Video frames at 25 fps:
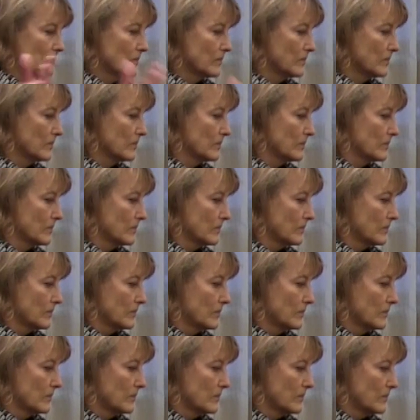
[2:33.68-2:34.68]

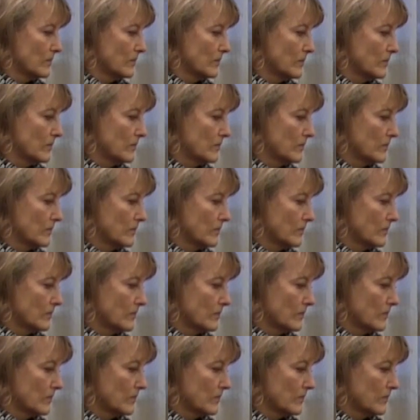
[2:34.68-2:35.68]

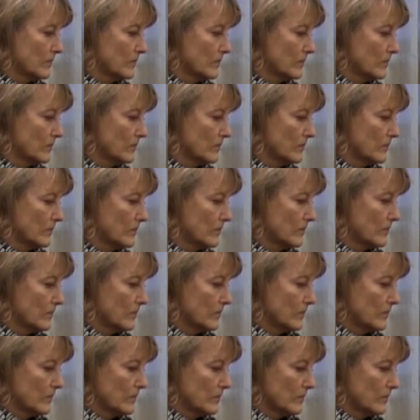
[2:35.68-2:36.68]

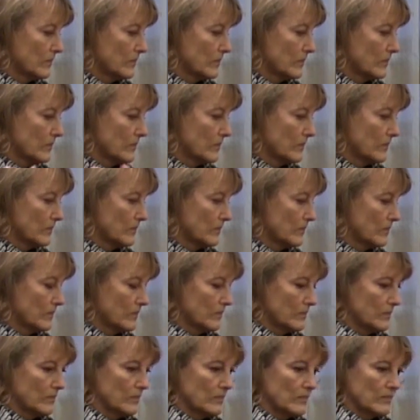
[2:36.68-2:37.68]

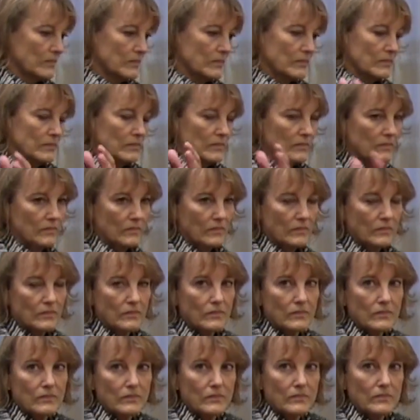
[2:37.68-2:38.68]

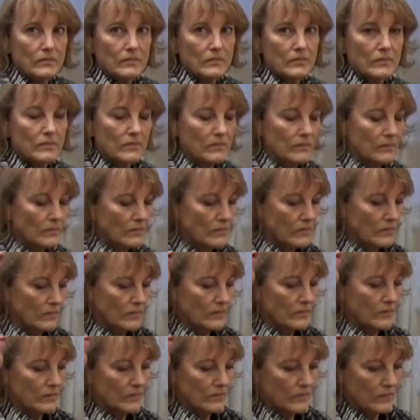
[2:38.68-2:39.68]

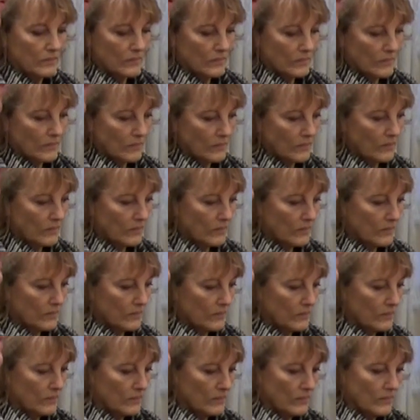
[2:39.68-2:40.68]

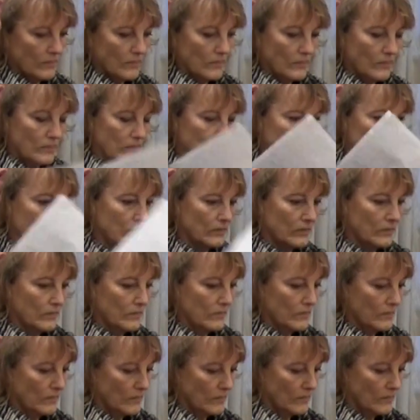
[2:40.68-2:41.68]
This person isn't speaking.